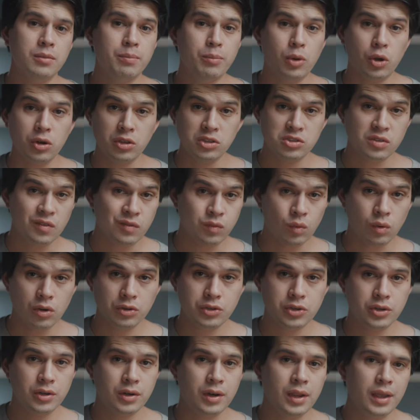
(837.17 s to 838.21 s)
the bodies of
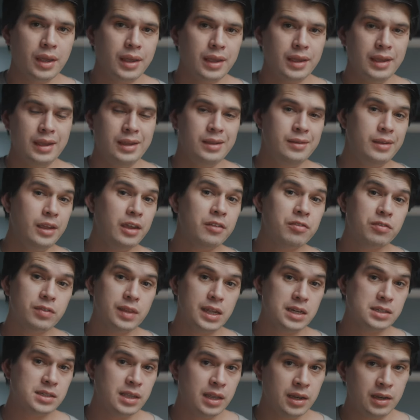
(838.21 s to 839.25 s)
water if
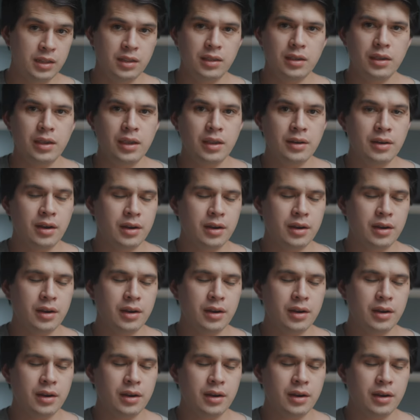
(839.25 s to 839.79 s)
there's any in